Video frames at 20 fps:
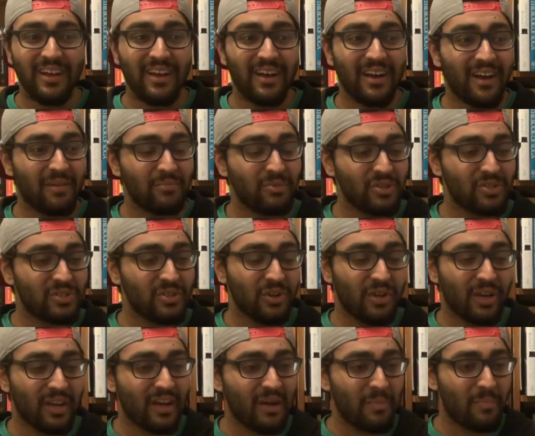I'm just
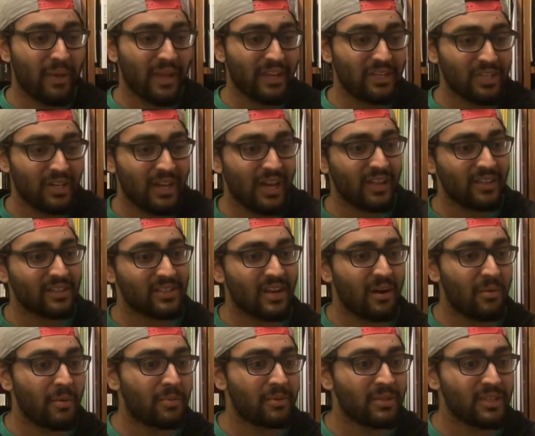looking at a picture now that's
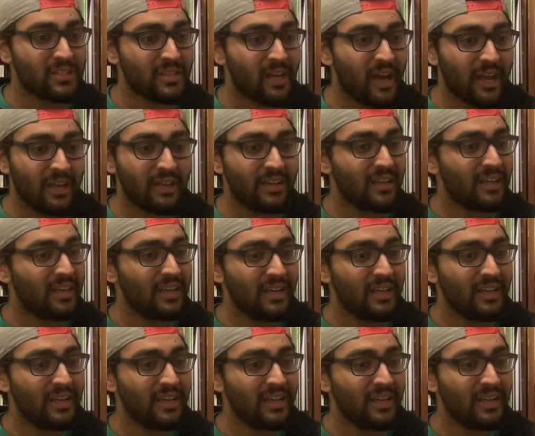coming from the side.